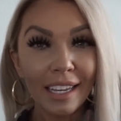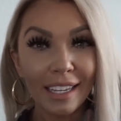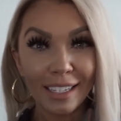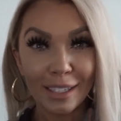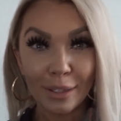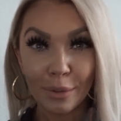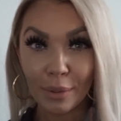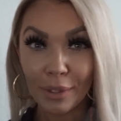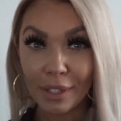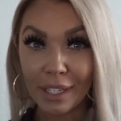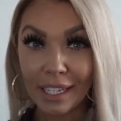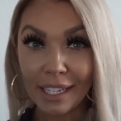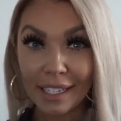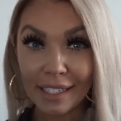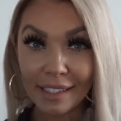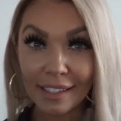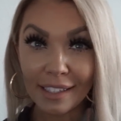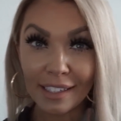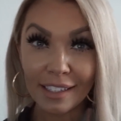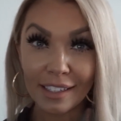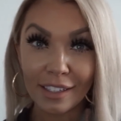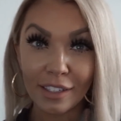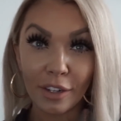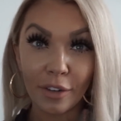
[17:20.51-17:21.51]
it's really
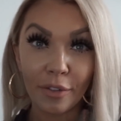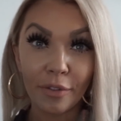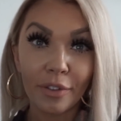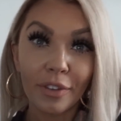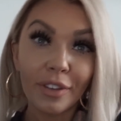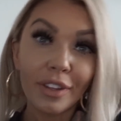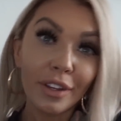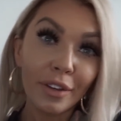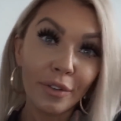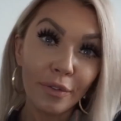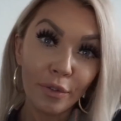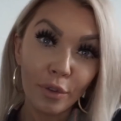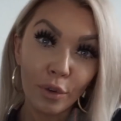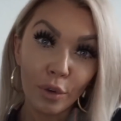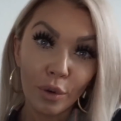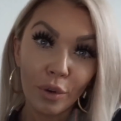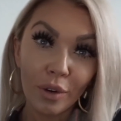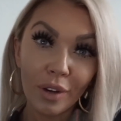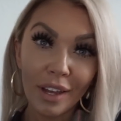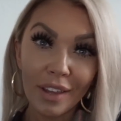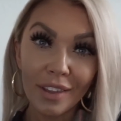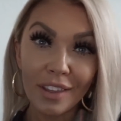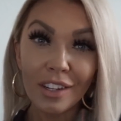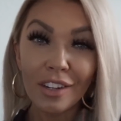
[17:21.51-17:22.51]
easy to start feeling
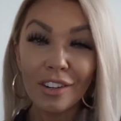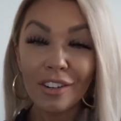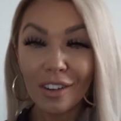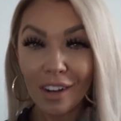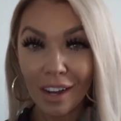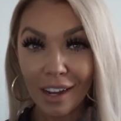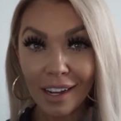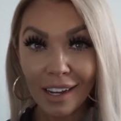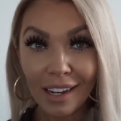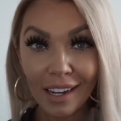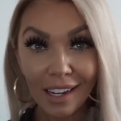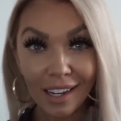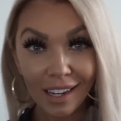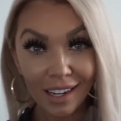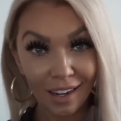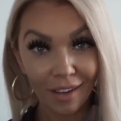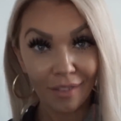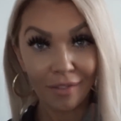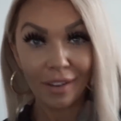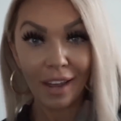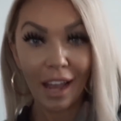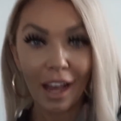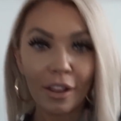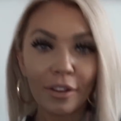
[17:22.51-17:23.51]
full and then you're not getting
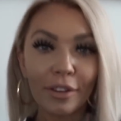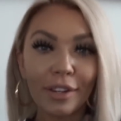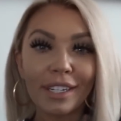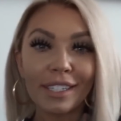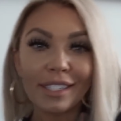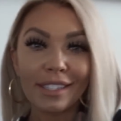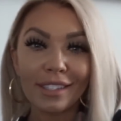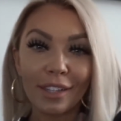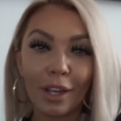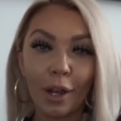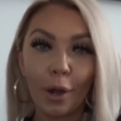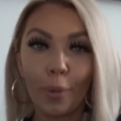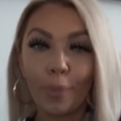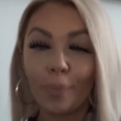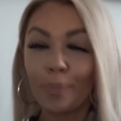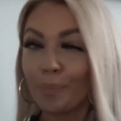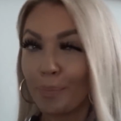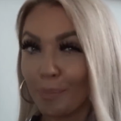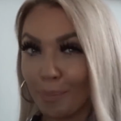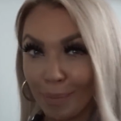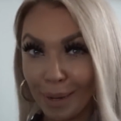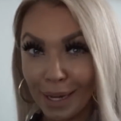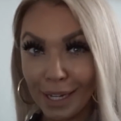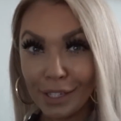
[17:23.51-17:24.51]
enough calories. So
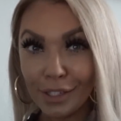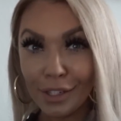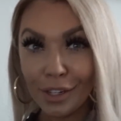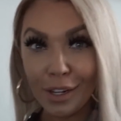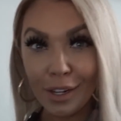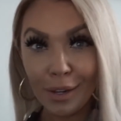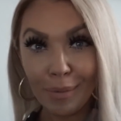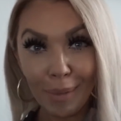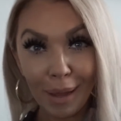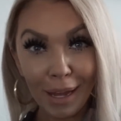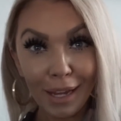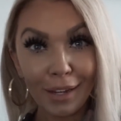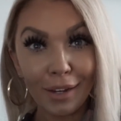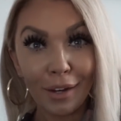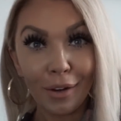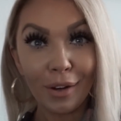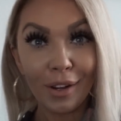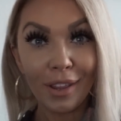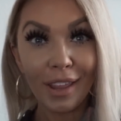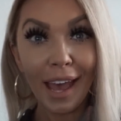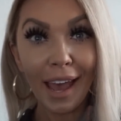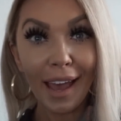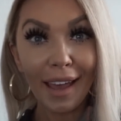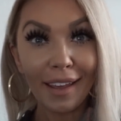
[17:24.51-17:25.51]
make sure you make note
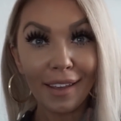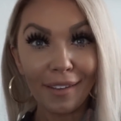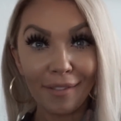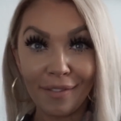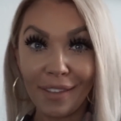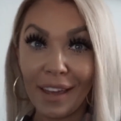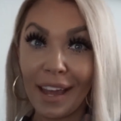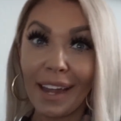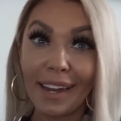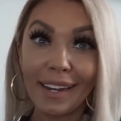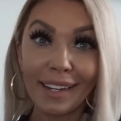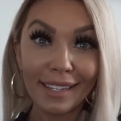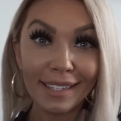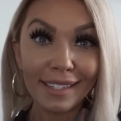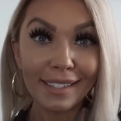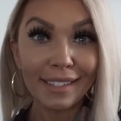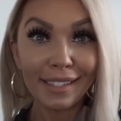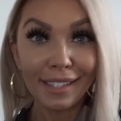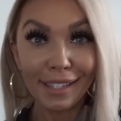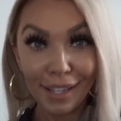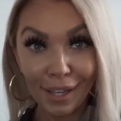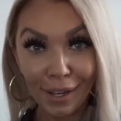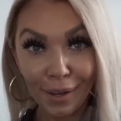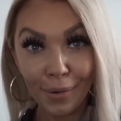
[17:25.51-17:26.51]
of that if that
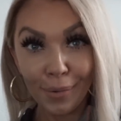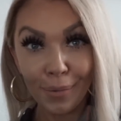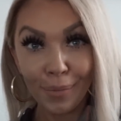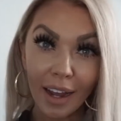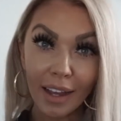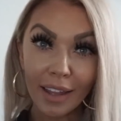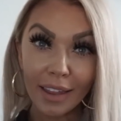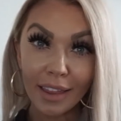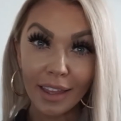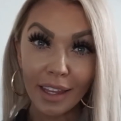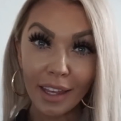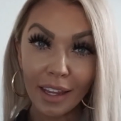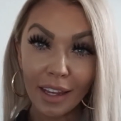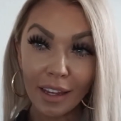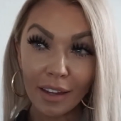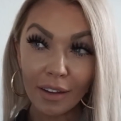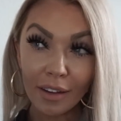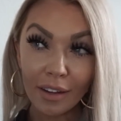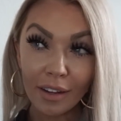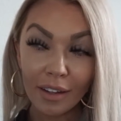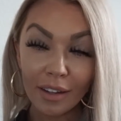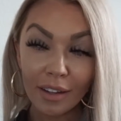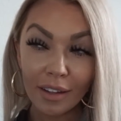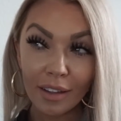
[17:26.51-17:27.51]
is you. I
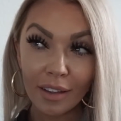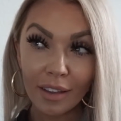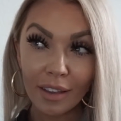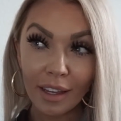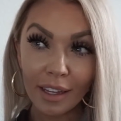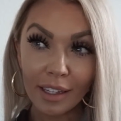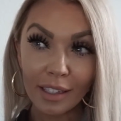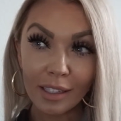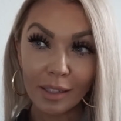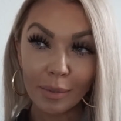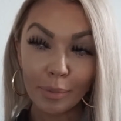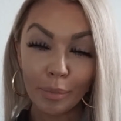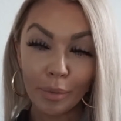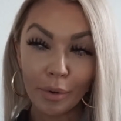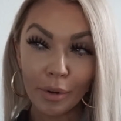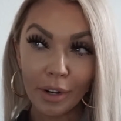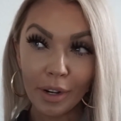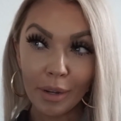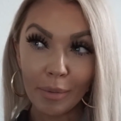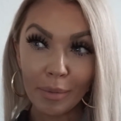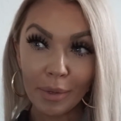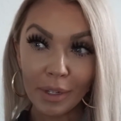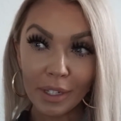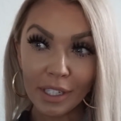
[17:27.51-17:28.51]
think that's
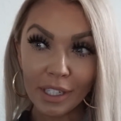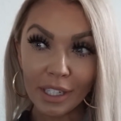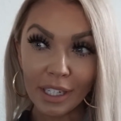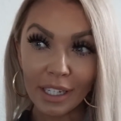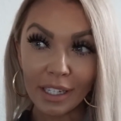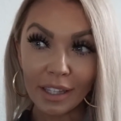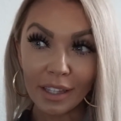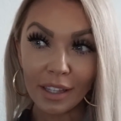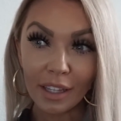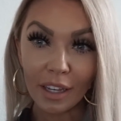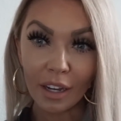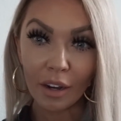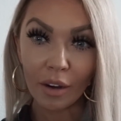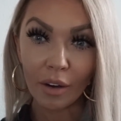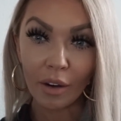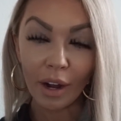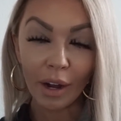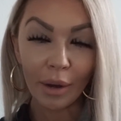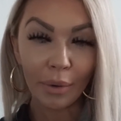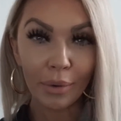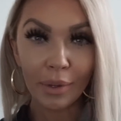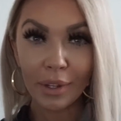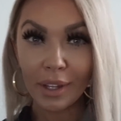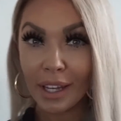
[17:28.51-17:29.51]
pretty much it though.
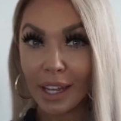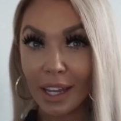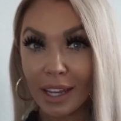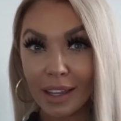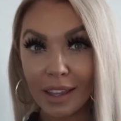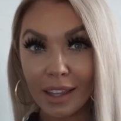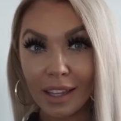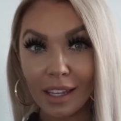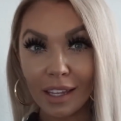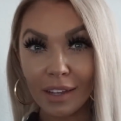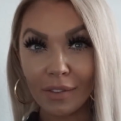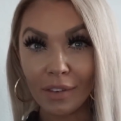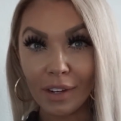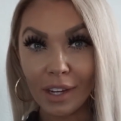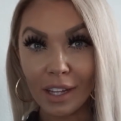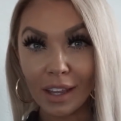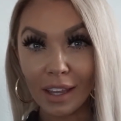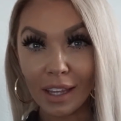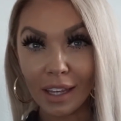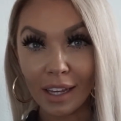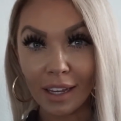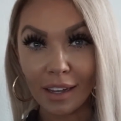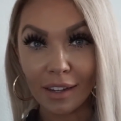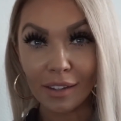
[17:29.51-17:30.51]
I really can't think of
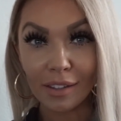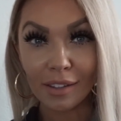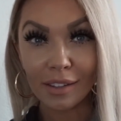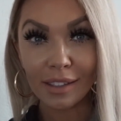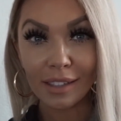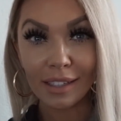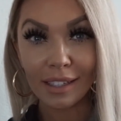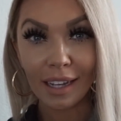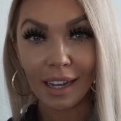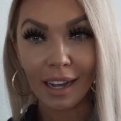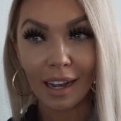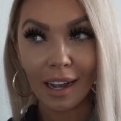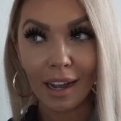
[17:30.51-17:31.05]
anything else.